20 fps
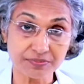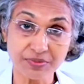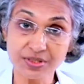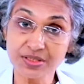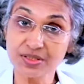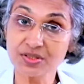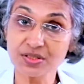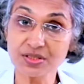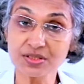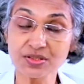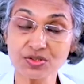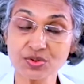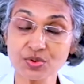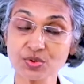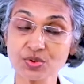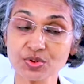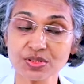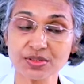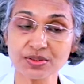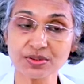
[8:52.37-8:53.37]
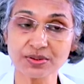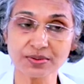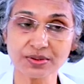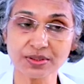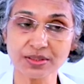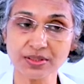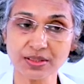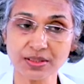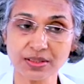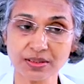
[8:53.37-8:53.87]
Yeast is used
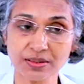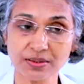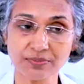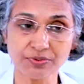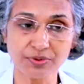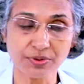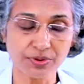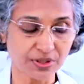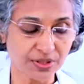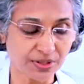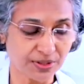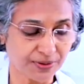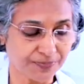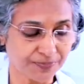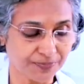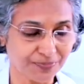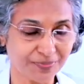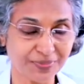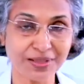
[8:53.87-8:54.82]
for the